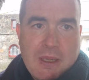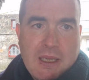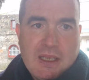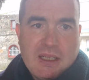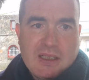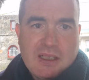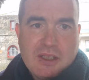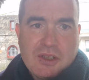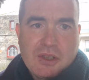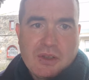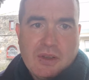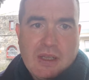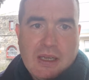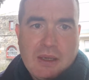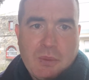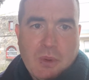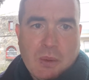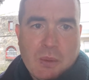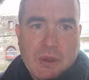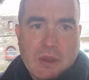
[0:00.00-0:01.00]
In addition
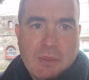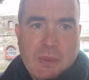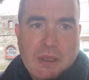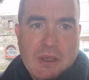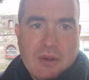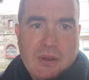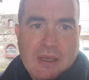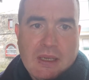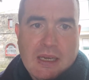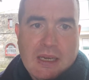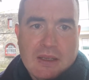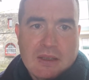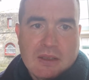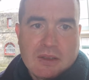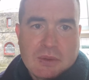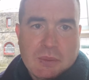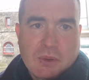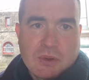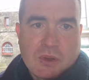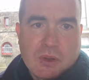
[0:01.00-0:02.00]
then, what we're going to be looking at,
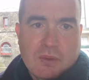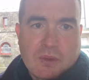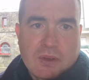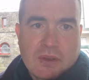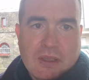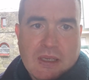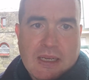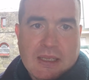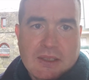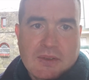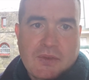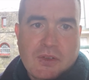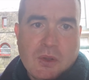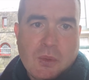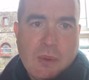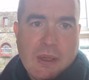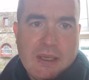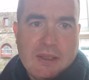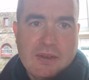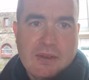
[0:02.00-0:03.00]
I suppose, over the next
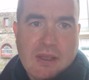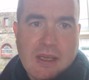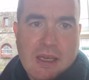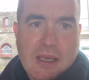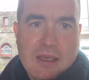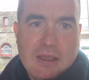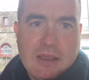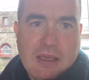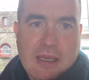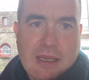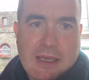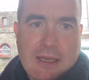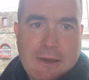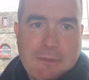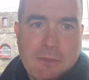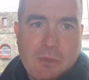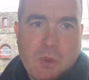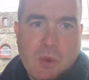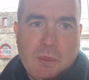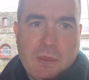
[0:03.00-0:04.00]
few weeks then,
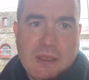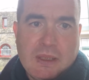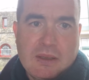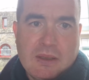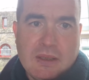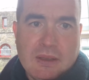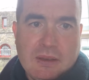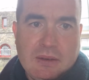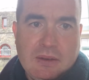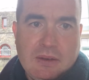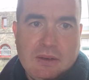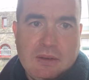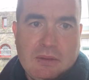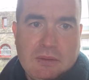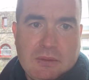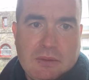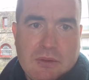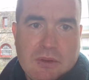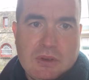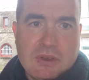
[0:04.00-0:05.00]
will be to
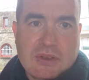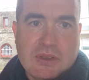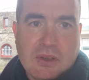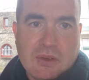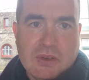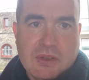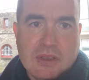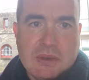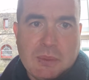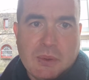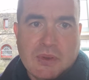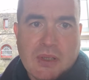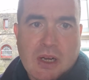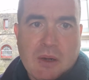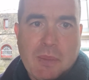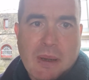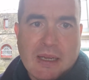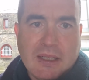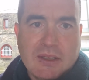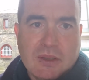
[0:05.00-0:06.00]
discuss, I suppose,
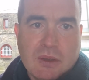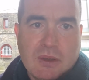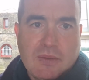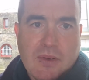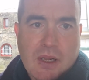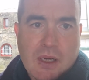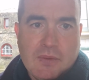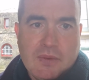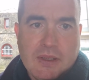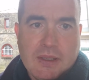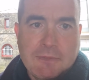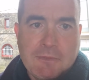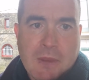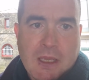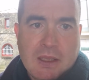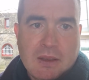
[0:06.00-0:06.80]
how banks are evolving,